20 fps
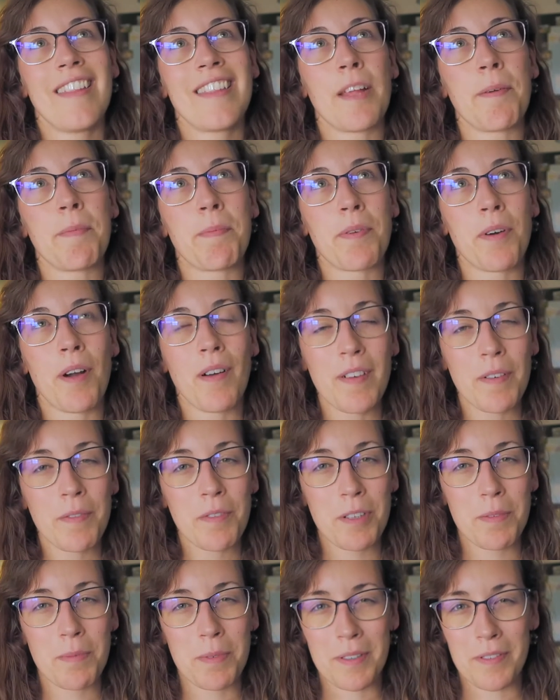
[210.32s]
The problem
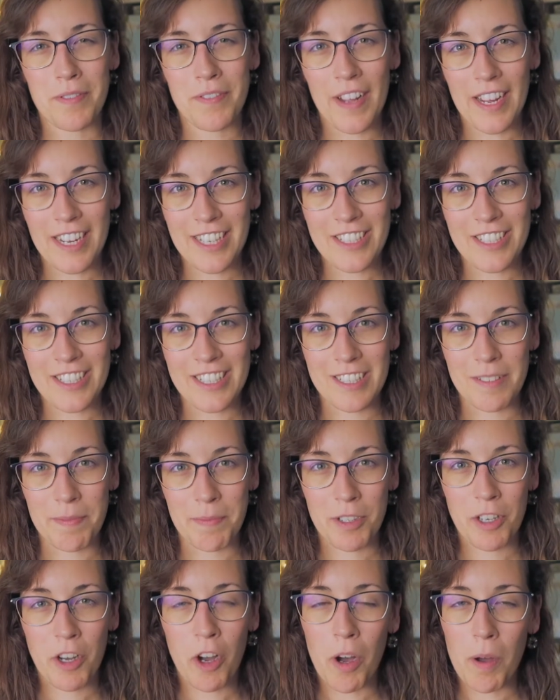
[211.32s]
with
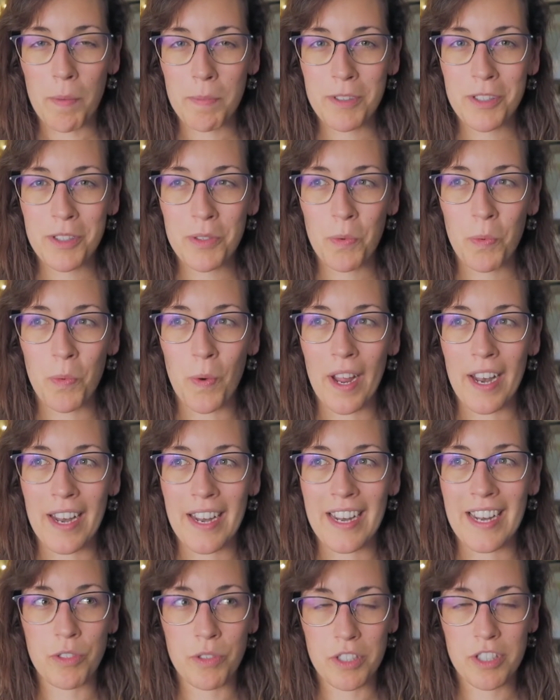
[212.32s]
perfectionism comes
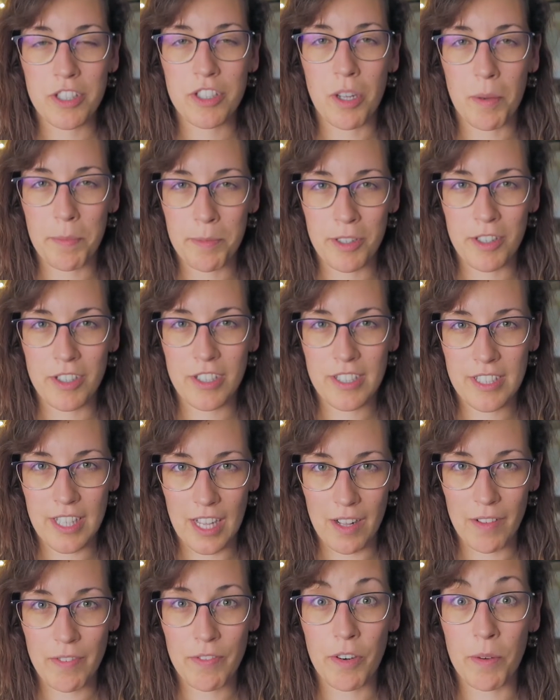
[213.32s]
when you stop
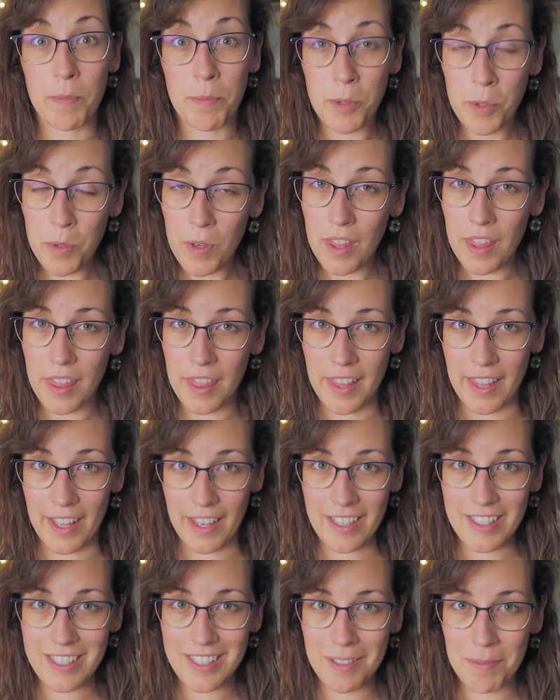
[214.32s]
yourself from doing
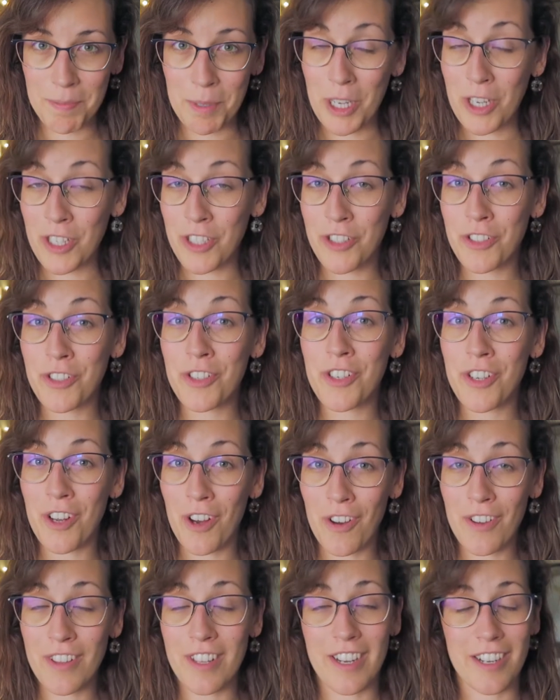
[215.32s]
things because you
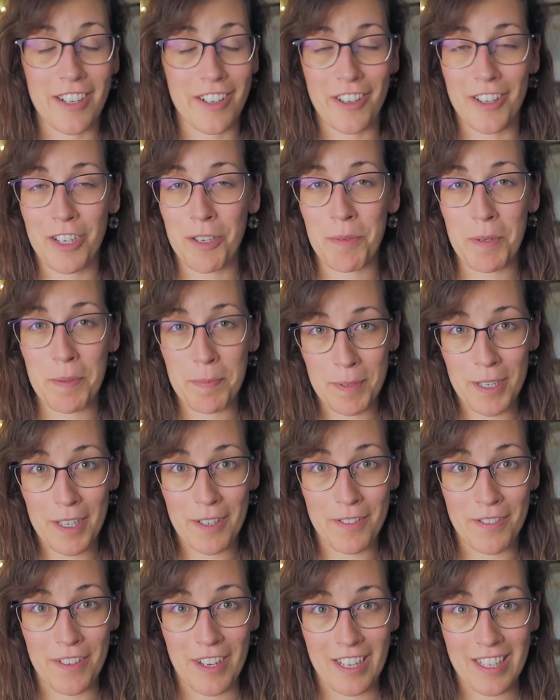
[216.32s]
know they're not going to be
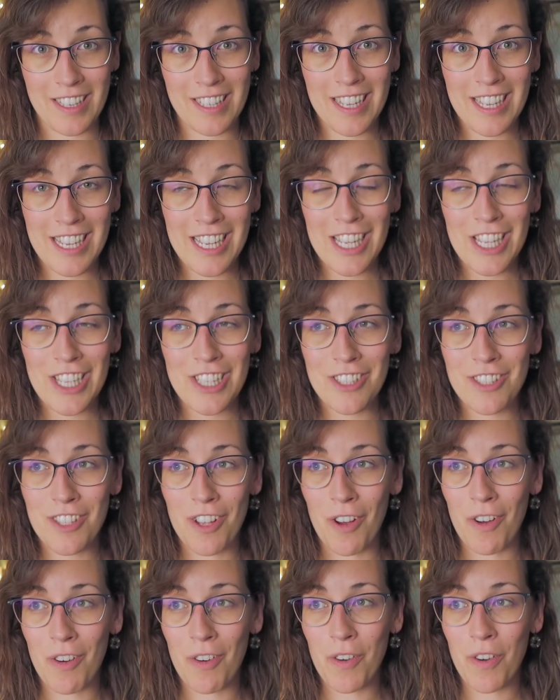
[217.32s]
perfect.
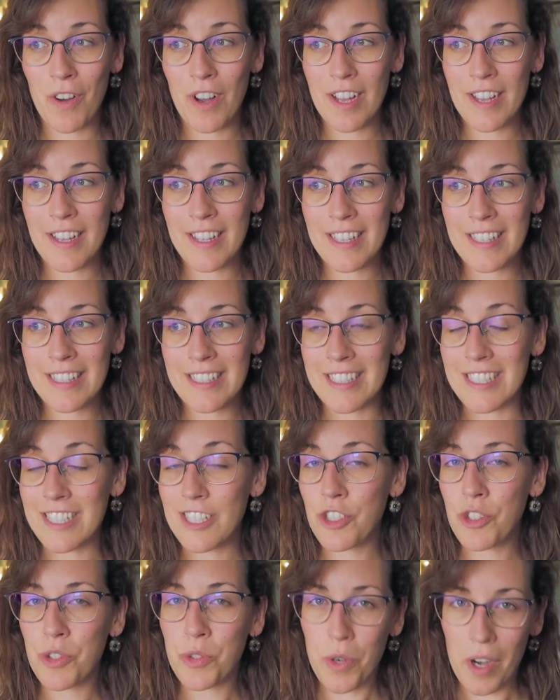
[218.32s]
So
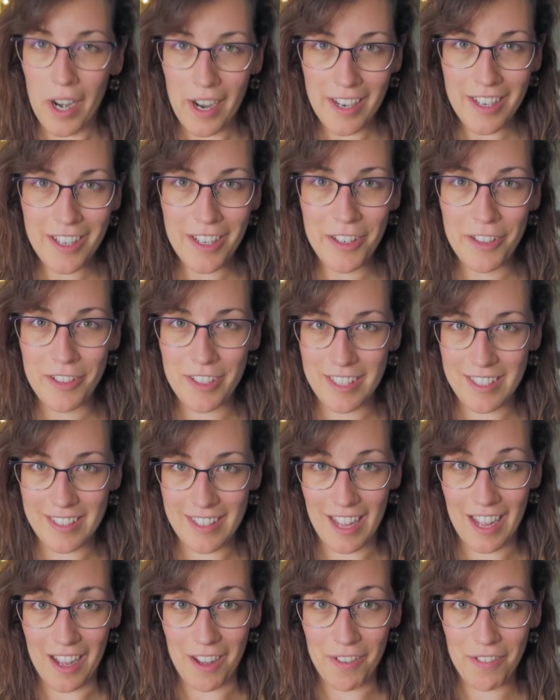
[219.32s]
just trying new
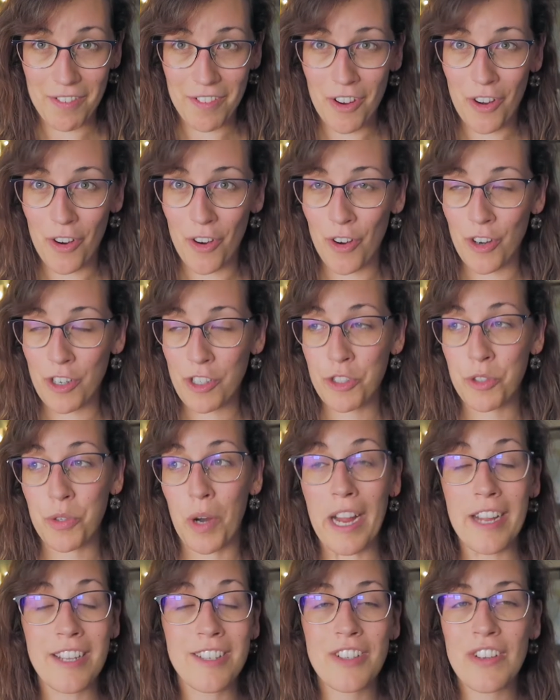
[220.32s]
stuff or
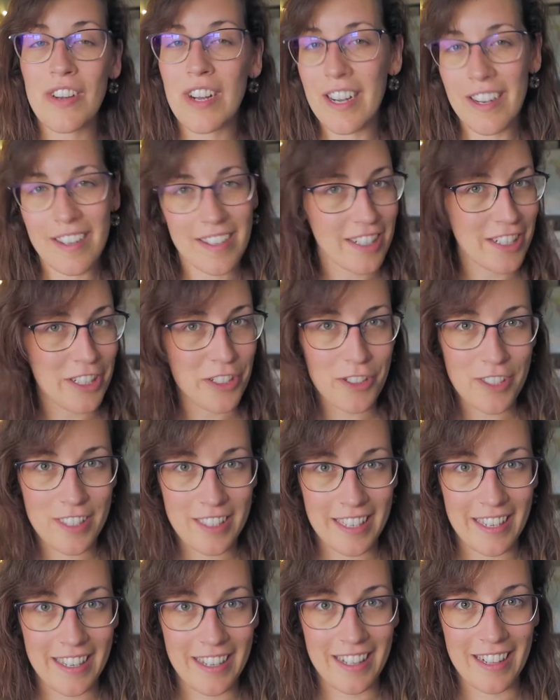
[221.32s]
trying to learn a new
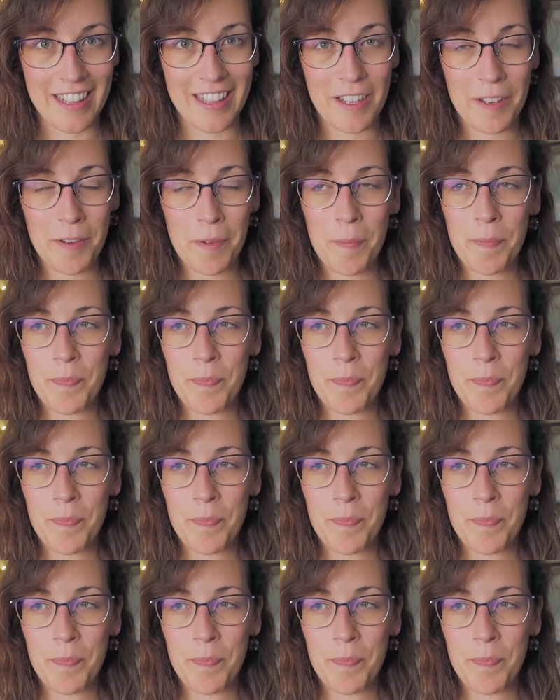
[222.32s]
skill.